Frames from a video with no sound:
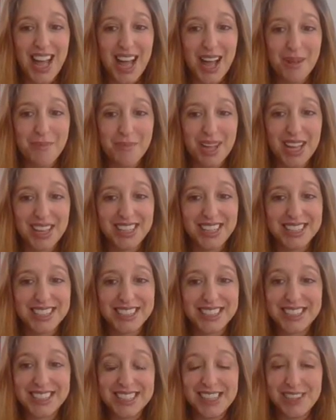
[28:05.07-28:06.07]
And
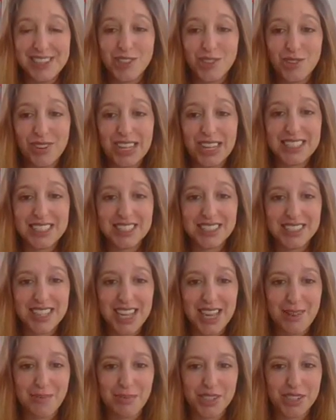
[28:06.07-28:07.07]
this great
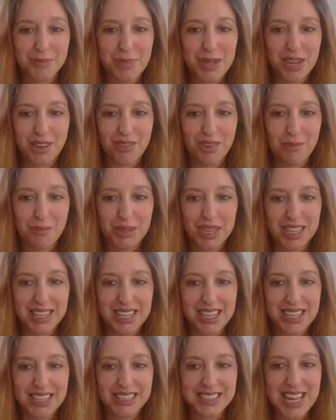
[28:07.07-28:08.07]
scheme that's being run by the
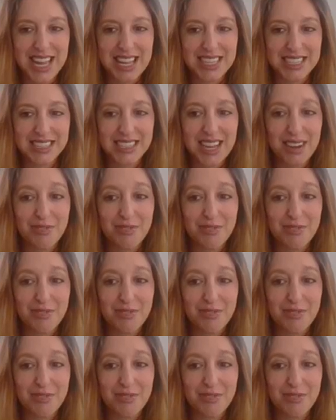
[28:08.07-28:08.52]
King's Head is